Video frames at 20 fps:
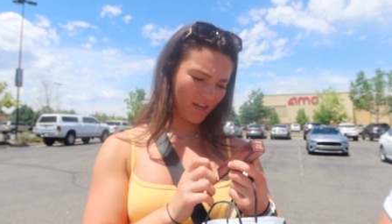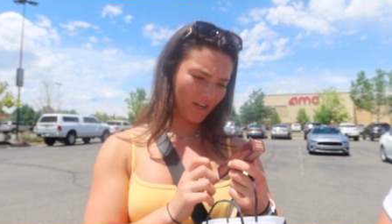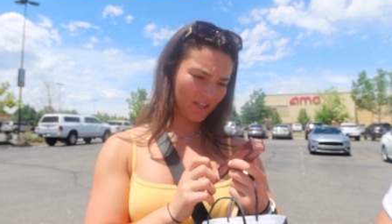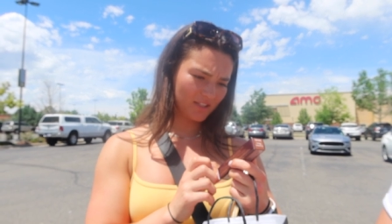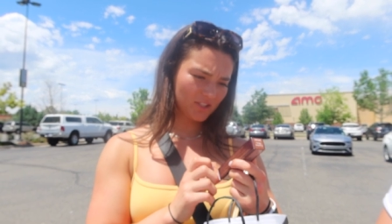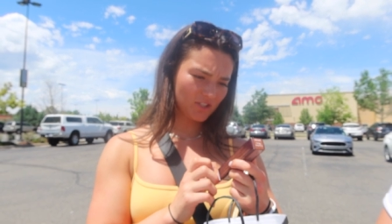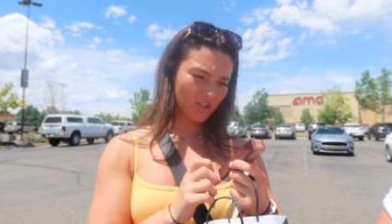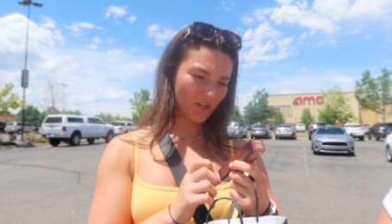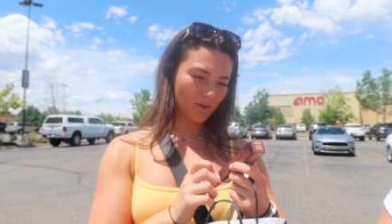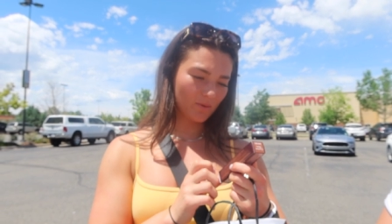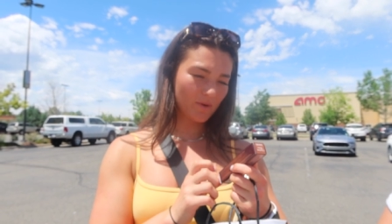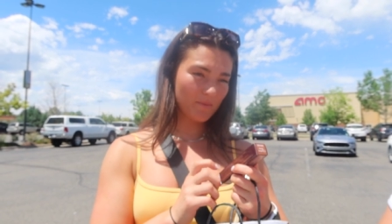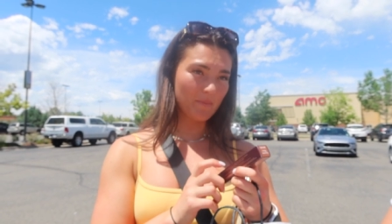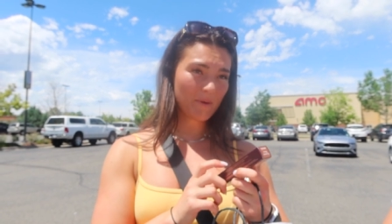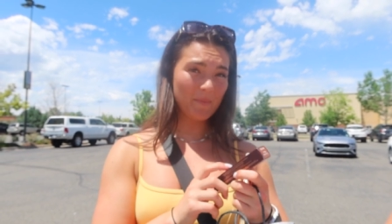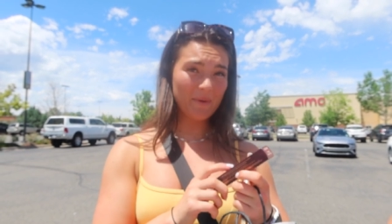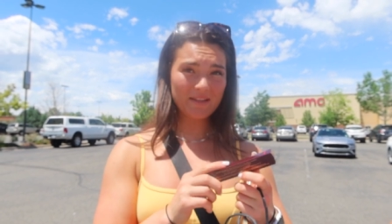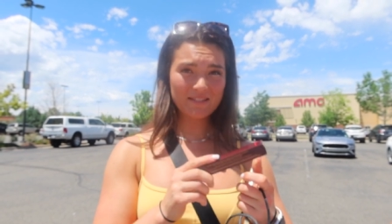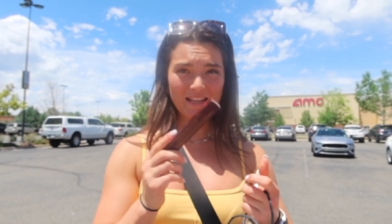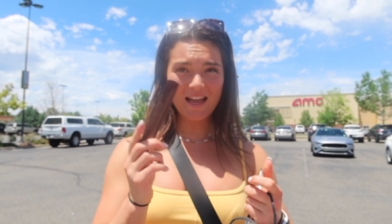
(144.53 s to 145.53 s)
I got the dark one,
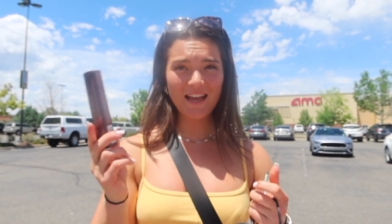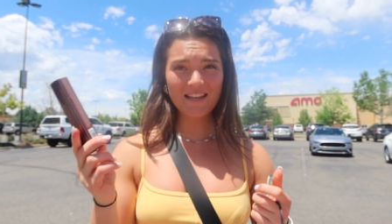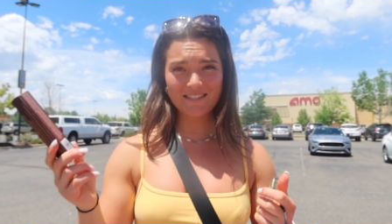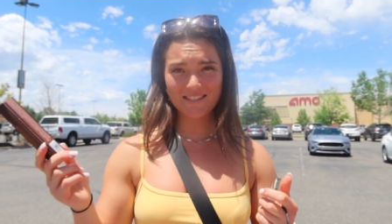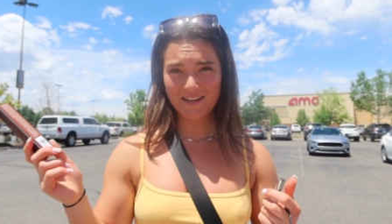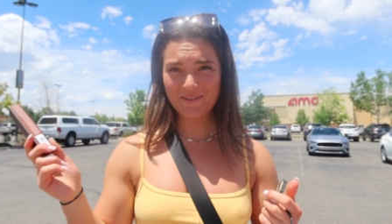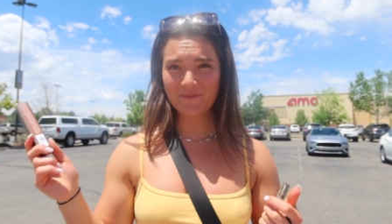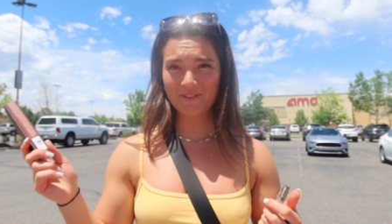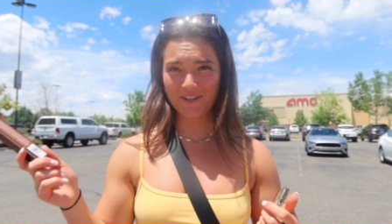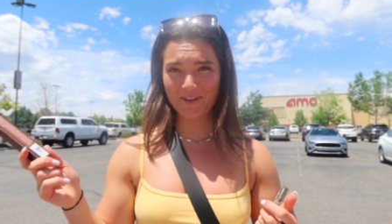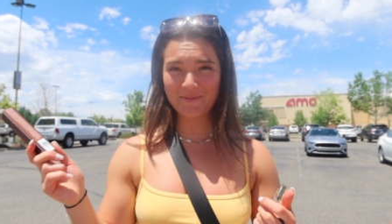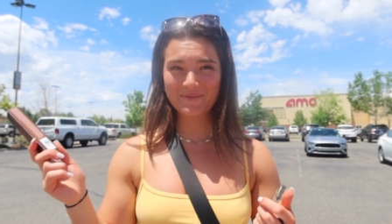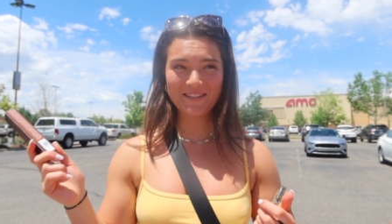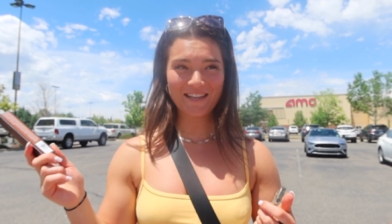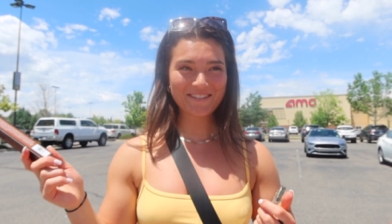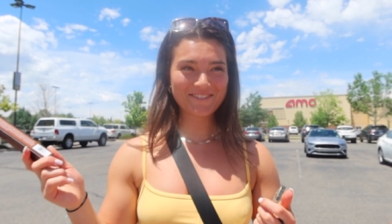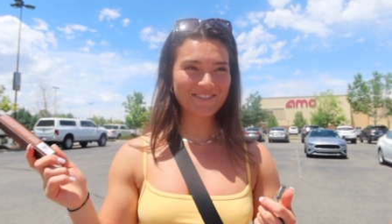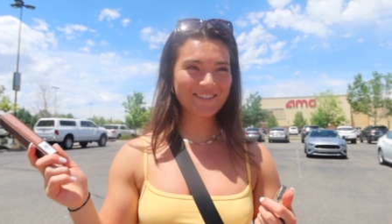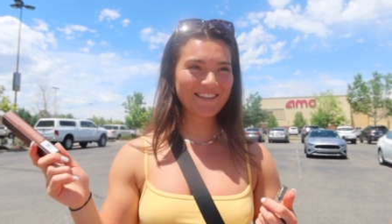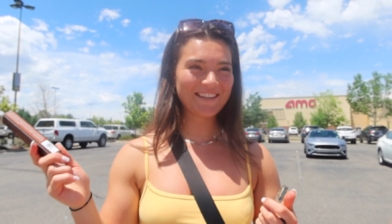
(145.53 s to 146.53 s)
but Mesa has it, I'm literally
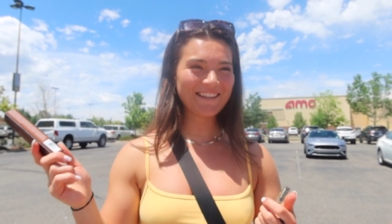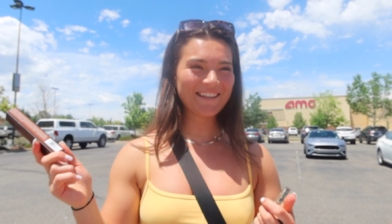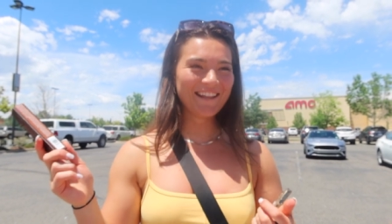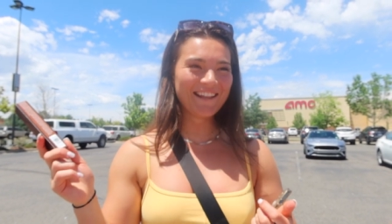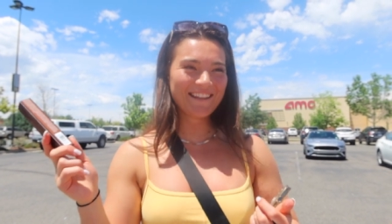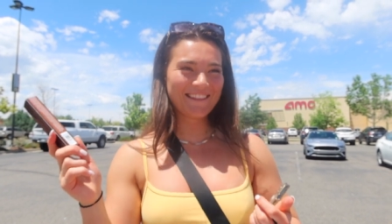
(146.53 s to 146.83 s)
obsessed with it.